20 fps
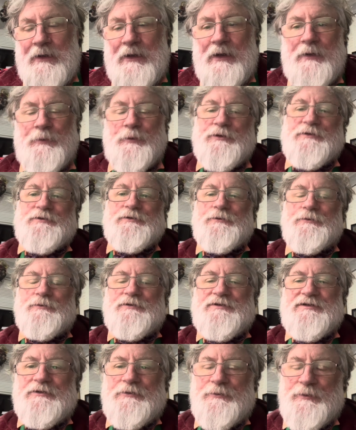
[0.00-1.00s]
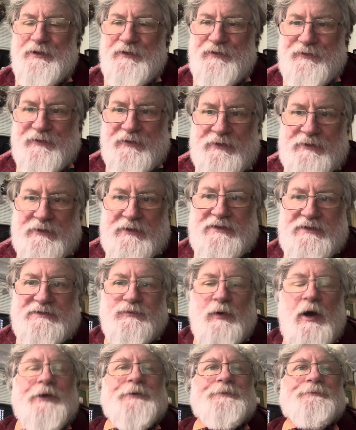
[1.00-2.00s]
I want to deal with at least
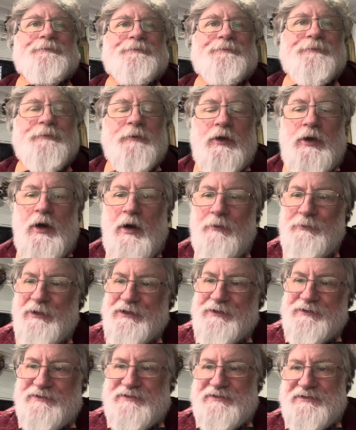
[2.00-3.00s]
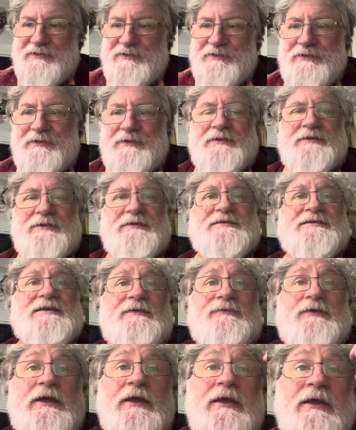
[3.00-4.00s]
one comment this
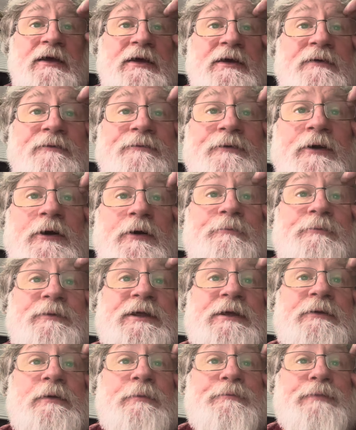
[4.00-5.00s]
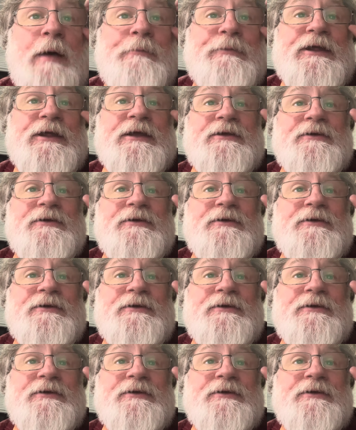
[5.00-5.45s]
evening from the Republic